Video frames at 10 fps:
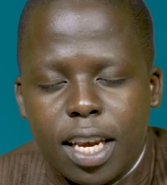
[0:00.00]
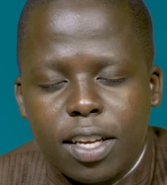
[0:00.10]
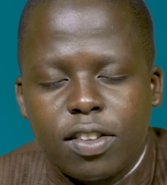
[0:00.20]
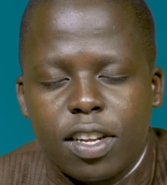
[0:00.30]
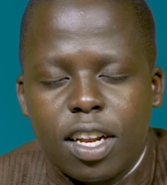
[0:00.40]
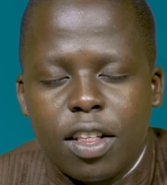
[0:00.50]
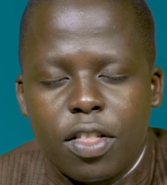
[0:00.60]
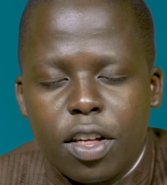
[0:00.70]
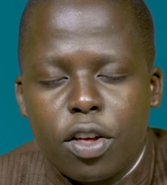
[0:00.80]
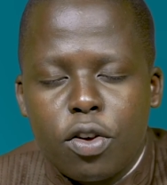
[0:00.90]
listener.
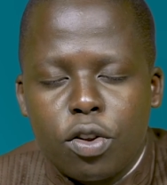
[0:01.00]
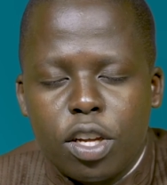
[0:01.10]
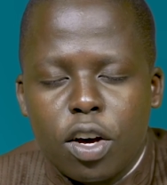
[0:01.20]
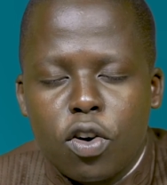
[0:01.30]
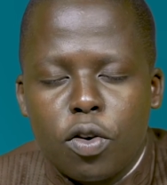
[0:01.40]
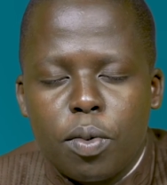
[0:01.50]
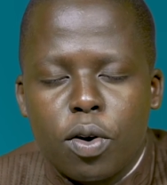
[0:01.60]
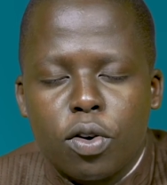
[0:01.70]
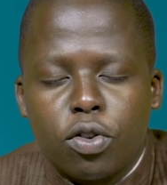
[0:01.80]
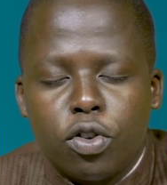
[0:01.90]
Thank you, dear God,
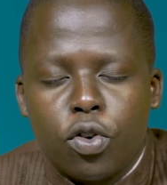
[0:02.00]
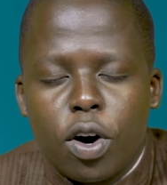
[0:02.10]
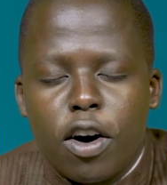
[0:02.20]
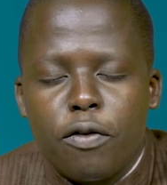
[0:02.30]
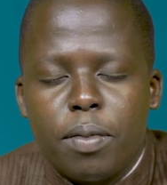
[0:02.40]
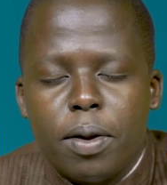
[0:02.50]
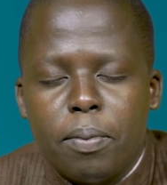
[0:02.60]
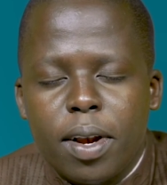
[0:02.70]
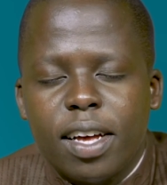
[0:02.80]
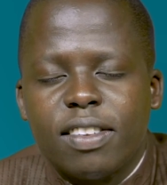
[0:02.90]
because you have been
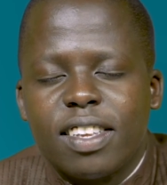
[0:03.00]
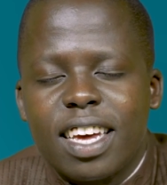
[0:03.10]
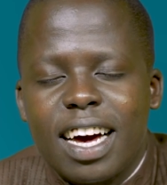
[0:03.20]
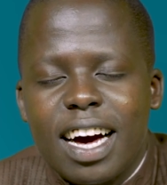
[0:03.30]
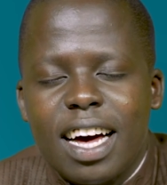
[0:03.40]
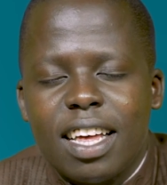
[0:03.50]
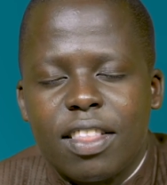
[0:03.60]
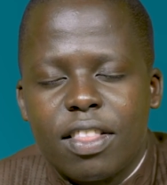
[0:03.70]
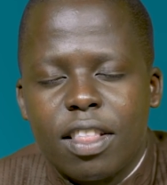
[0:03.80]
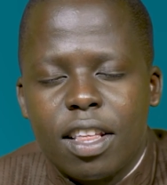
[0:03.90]
blessing her
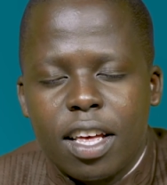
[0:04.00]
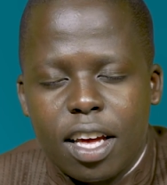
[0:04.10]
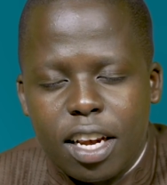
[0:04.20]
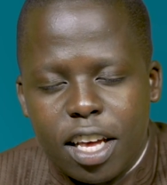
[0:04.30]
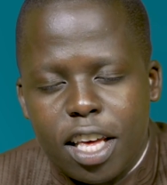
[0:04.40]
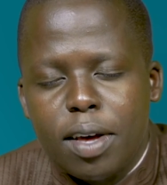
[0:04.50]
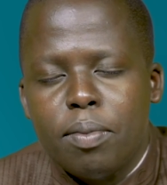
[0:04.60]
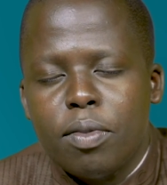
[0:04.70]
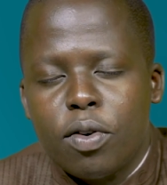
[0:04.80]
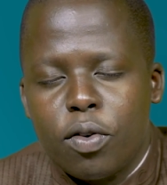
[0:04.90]
and
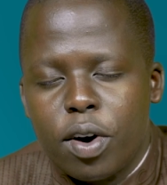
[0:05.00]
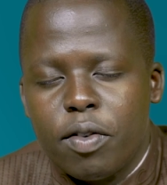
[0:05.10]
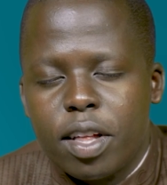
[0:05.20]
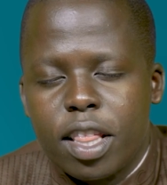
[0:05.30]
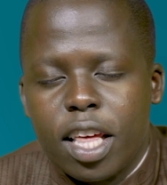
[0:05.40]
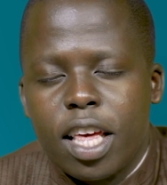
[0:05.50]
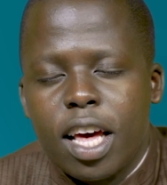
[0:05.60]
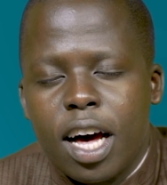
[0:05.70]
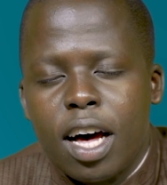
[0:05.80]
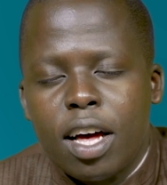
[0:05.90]
him, whoever they
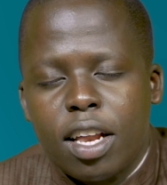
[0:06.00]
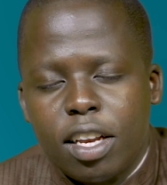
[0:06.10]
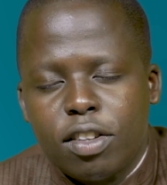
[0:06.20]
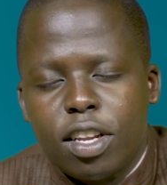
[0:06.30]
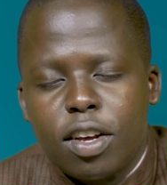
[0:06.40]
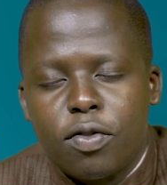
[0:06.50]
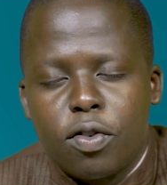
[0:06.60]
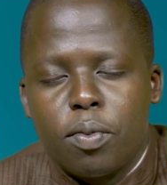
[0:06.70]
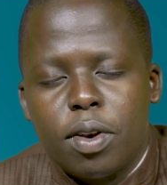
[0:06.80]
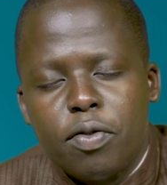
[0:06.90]
are, listening
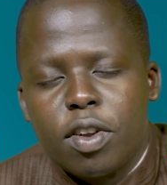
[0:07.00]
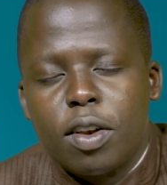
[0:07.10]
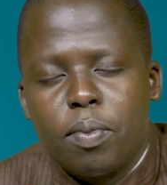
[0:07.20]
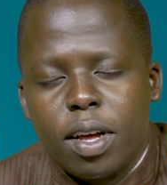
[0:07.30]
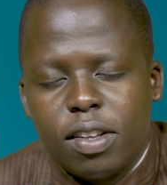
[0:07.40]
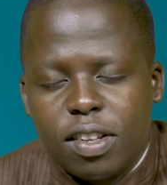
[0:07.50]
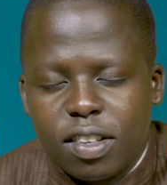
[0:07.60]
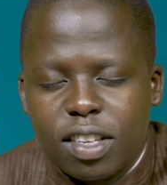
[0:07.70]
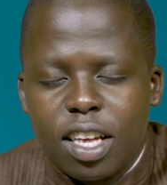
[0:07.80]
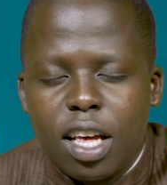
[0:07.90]
from different places.